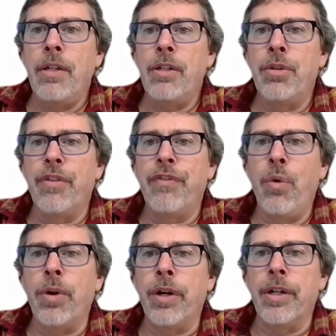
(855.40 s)
to the
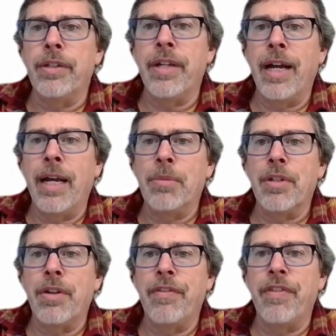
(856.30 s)
4
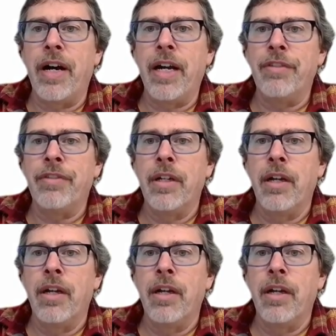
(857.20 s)
times 5,